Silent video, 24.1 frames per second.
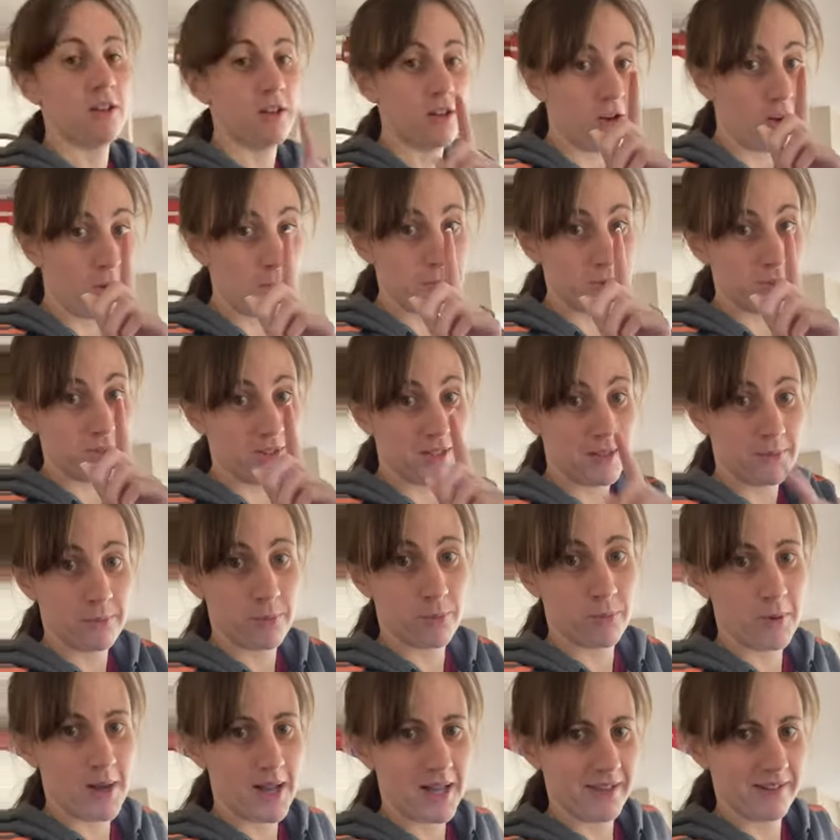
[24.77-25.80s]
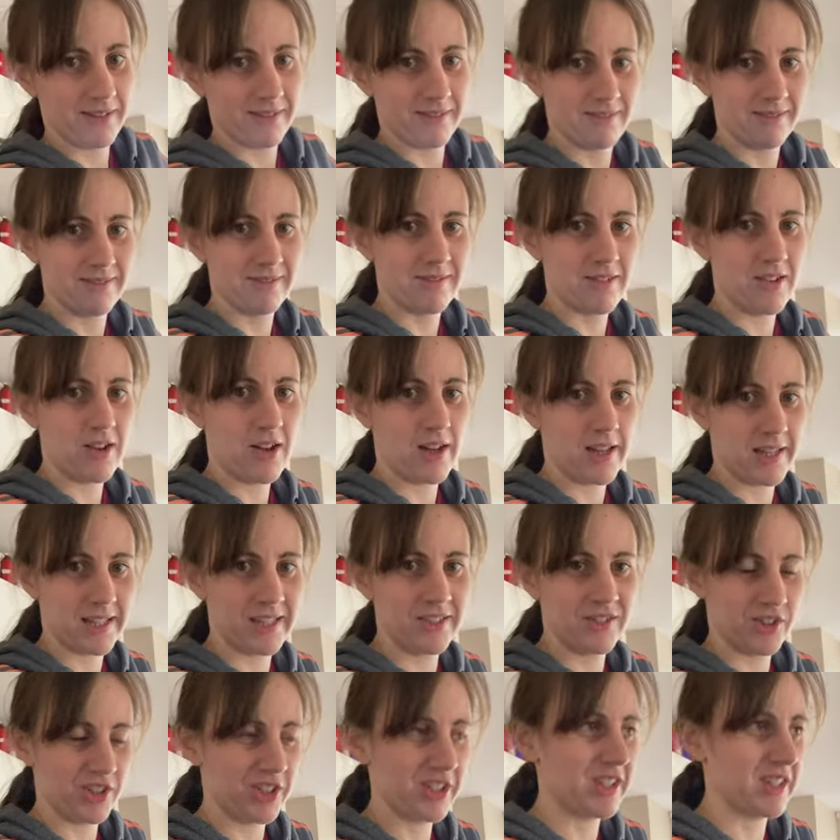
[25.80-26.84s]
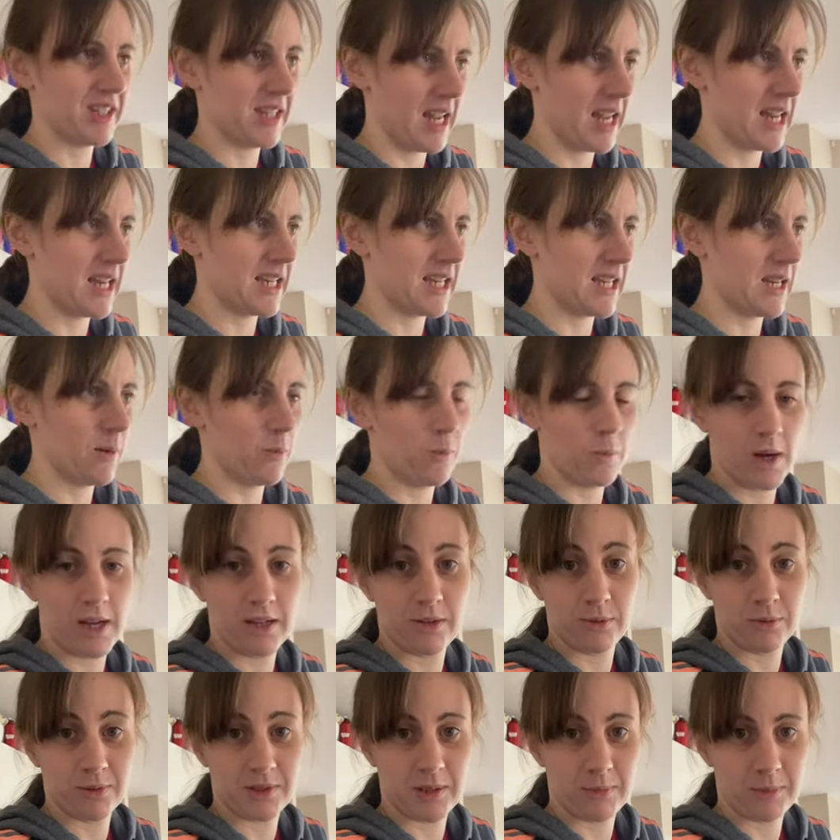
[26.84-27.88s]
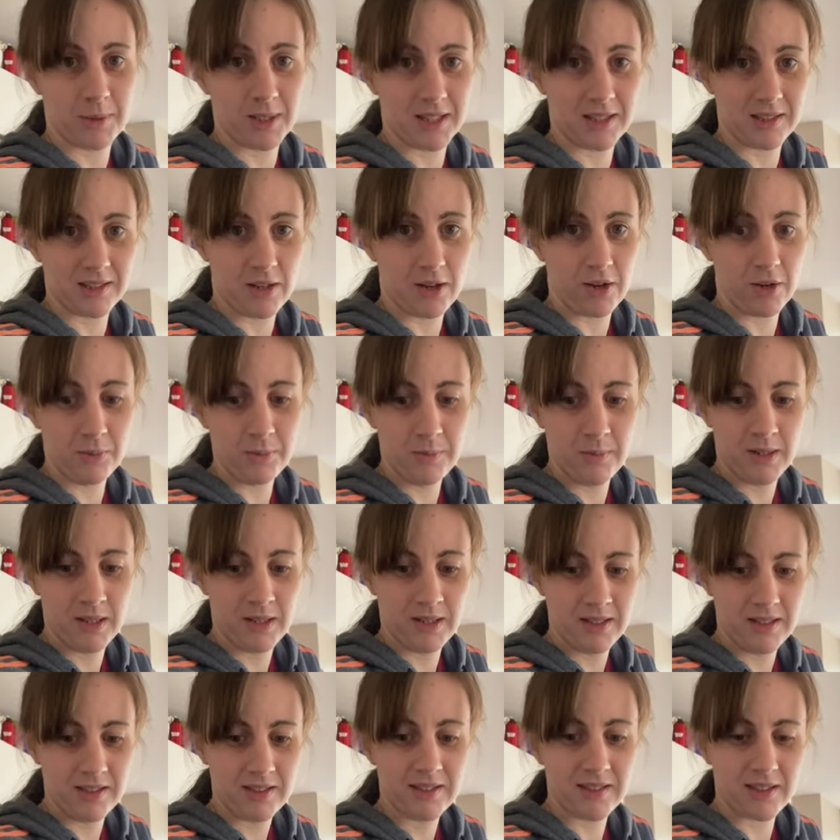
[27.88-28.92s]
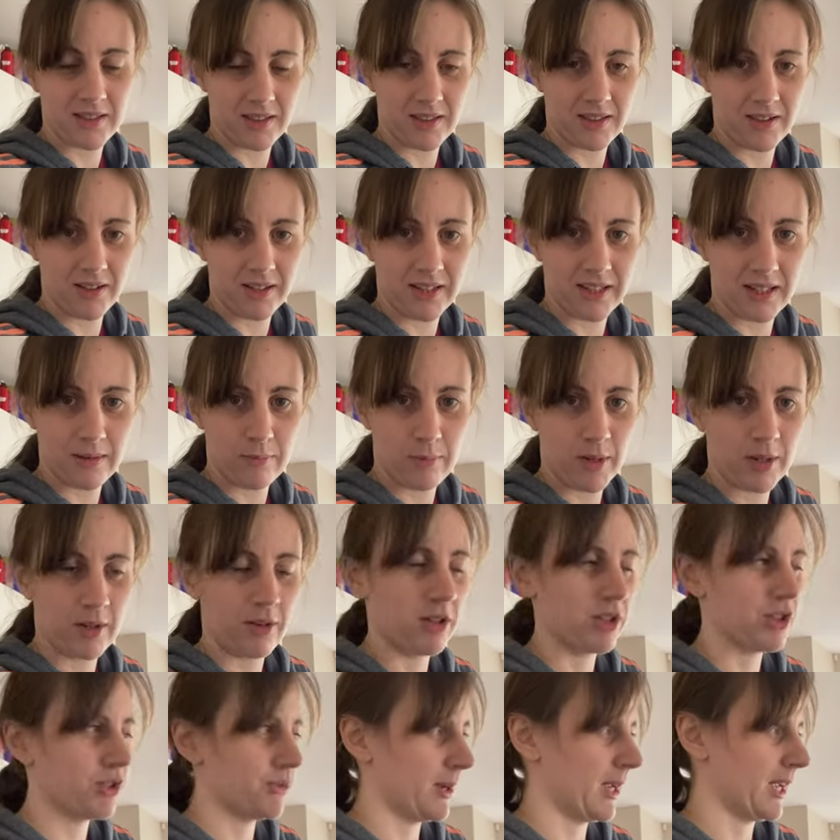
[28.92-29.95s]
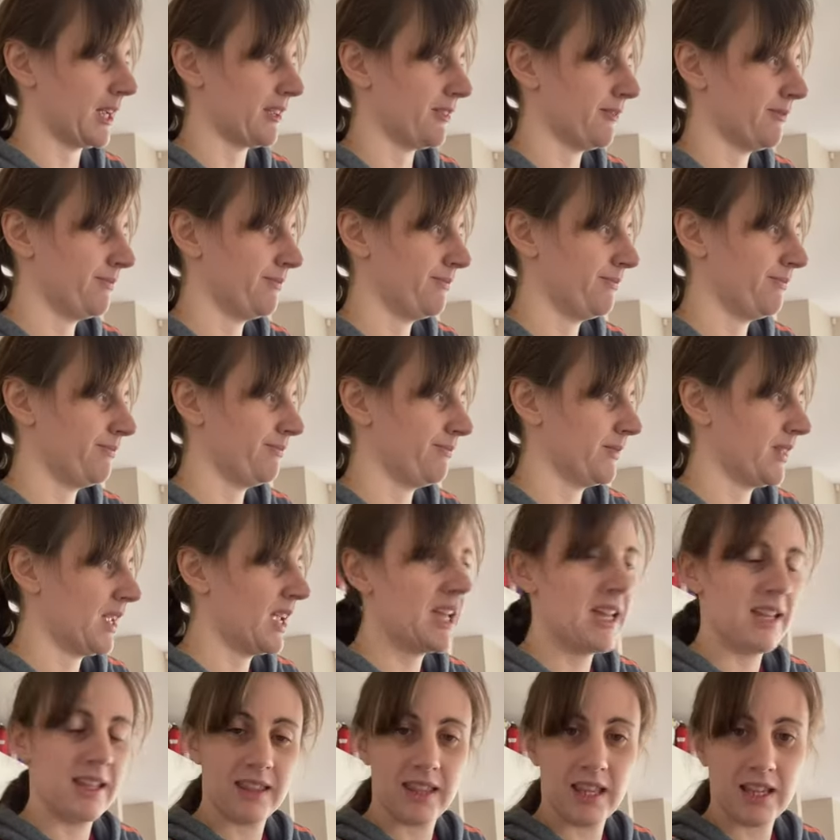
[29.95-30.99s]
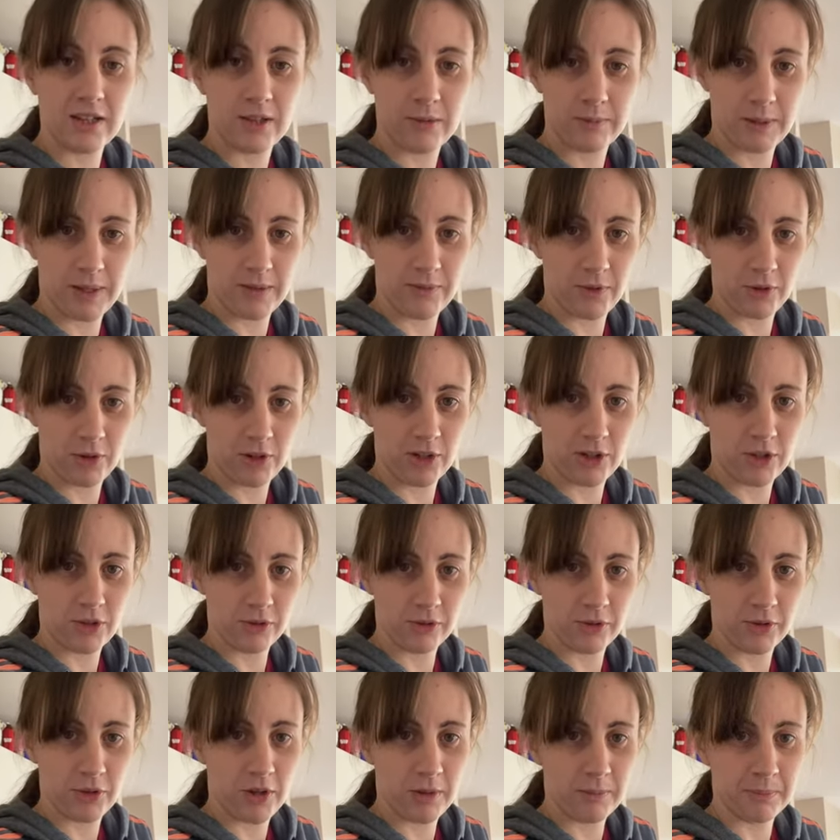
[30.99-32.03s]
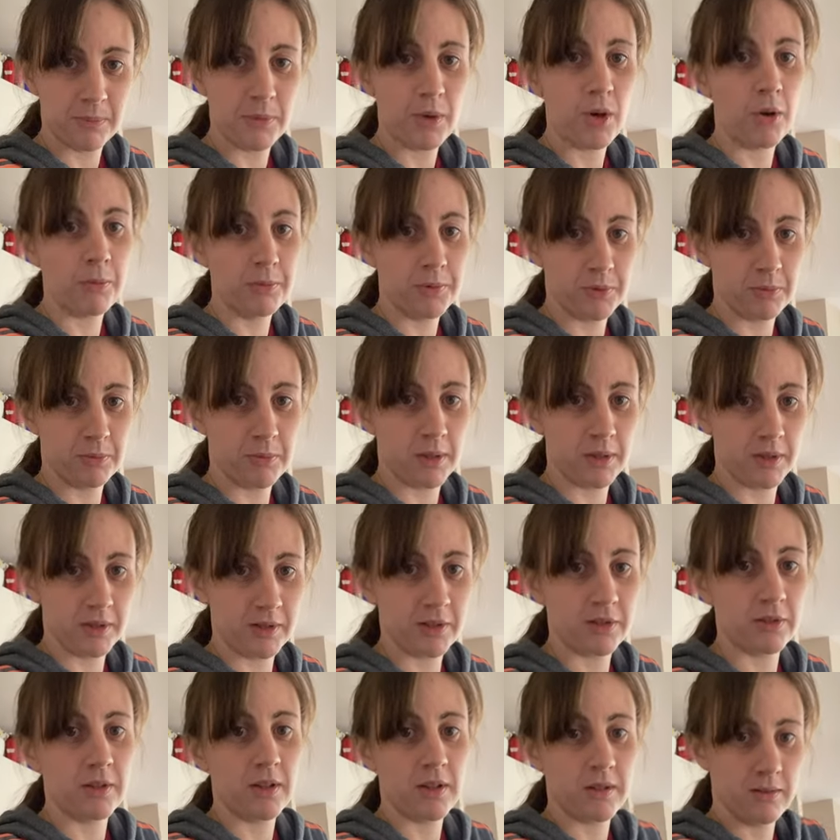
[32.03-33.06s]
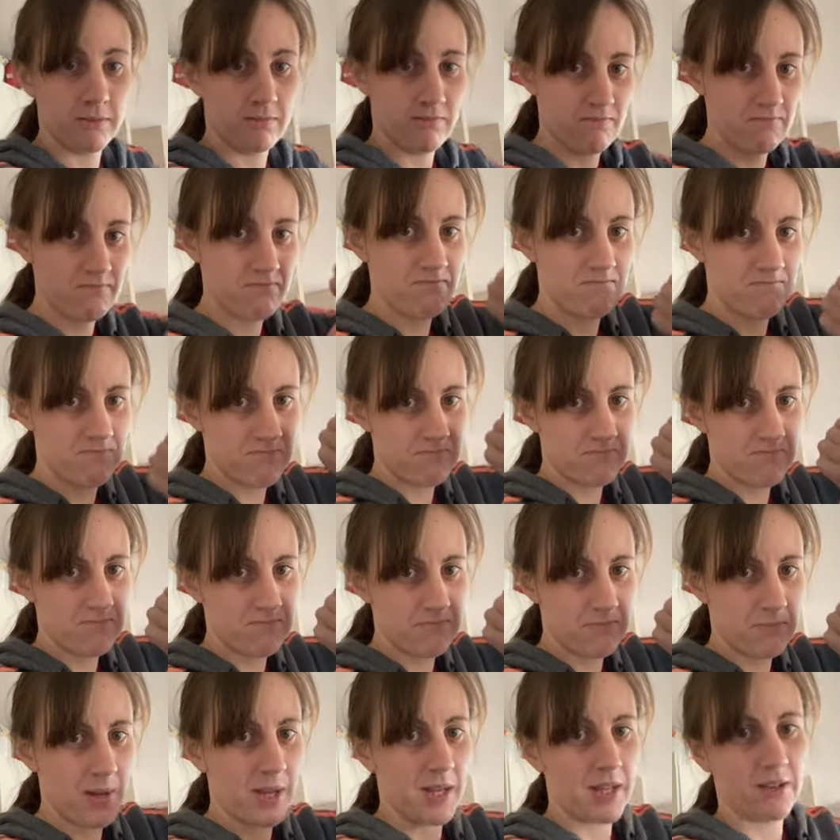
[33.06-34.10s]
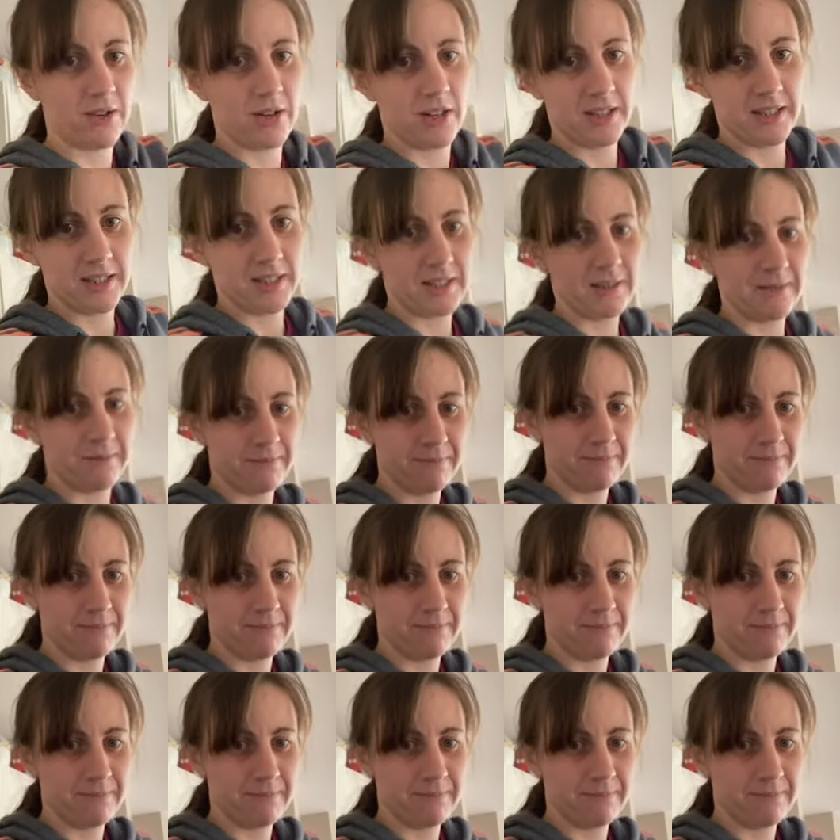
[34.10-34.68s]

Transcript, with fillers: Option number one, I can just stand here and wait till someone gets home so that I can get my crutch back. That could be a very long time. Option one is bad idea.